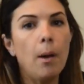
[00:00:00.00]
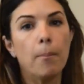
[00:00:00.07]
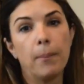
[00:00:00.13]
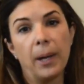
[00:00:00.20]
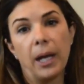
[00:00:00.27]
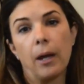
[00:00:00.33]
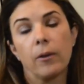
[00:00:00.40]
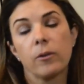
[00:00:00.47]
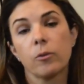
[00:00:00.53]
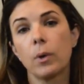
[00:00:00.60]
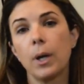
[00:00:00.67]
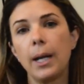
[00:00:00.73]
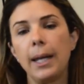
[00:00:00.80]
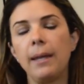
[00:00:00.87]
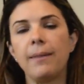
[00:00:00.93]
because
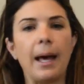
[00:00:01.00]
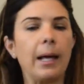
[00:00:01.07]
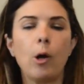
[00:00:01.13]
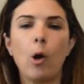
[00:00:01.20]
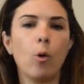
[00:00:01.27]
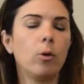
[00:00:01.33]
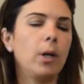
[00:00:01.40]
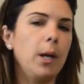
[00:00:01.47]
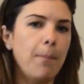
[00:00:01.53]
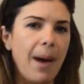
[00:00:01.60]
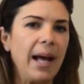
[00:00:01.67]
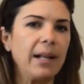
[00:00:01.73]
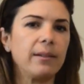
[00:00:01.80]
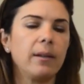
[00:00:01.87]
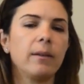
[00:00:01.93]
really that only
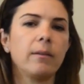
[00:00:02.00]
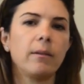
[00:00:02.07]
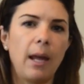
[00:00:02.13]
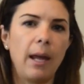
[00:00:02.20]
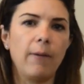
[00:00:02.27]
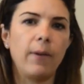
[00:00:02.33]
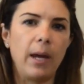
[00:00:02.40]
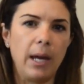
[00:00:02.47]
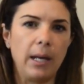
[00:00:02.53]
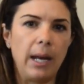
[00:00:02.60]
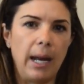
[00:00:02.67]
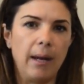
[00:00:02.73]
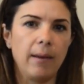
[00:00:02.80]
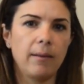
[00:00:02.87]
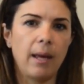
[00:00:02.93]
matters if it
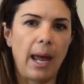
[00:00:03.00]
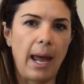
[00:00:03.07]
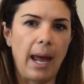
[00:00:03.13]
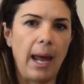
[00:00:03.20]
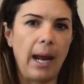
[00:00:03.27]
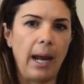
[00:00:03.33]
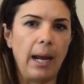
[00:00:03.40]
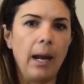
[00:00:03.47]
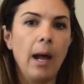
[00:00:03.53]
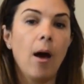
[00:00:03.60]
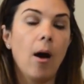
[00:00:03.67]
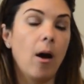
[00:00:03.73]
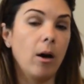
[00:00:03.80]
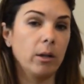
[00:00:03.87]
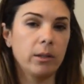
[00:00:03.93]
is a
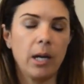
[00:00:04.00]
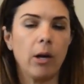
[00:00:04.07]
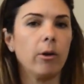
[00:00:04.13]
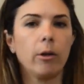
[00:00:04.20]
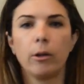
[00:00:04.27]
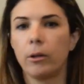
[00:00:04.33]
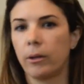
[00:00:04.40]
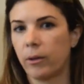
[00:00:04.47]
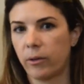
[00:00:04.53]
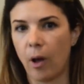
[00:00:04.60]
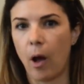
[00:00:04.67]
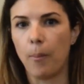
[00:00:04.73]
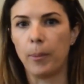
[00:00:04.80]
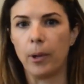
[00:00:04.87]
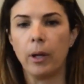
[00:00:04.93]
arterial
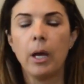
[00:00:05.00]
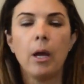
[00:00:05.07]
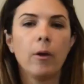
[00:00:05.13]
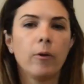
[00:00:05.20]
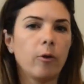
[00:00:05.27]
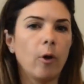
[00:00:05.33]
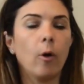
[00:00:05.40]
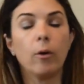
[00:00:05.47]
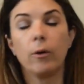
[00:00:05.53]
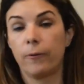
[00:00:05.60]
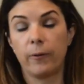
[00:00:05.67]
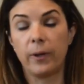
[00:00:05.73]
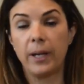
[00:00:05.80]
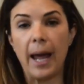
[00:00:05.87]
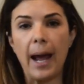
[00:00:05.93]
sample. So
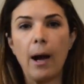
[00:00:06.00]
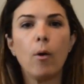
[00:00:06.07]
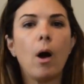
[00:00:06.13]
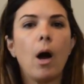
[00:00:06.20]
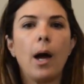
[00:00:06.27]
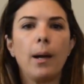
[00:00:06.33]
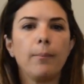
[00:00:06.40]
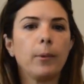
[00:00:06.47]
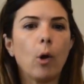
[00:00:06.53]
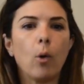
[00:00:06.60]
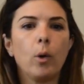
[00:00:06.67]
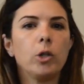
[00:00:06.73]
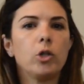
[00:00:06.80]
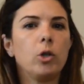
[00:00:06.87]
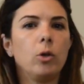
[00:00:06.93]
for now, I'm
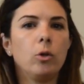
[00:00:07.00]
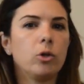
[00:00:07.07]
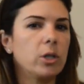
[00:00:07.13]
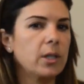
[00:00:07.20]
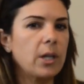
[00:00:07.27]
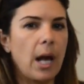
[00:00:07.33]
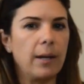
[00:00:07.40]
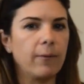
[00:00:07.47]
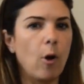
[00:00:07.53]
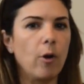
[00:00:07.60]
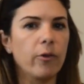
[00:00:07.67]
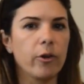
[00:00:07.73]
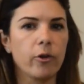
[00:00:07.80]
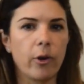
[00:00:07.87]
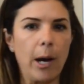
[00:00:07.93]
going to just kind of
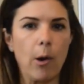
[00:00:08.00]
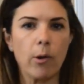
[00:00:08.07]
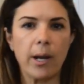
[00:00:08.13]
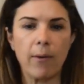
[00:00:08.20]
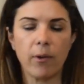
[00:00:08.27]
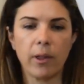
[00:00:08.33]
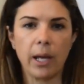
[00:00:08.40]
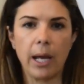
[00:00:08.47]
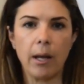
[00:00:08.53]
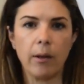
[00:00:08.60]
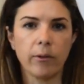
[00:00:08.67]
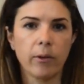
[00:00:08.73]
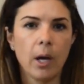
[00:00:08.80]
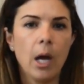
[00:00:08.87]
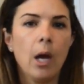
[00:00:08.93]
concentrate on everything
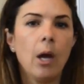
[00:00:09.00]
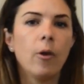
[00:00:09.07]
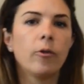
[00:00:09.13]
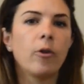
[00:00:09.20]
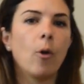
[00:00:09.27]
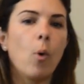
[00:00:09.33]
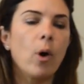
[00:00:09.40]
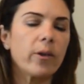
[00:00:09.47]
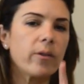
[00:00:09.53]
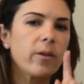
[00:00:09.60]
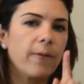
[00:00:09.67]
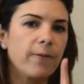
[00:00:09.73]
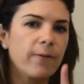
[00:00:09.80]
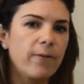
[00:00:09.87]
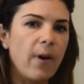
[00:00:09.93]
else. So what's
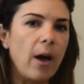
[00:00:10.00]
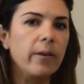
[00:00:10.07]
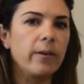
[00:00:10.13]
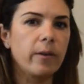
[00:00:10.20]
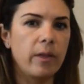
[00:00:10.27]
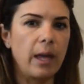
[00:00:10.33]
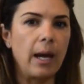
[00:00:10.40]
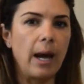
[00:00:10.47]
the first thing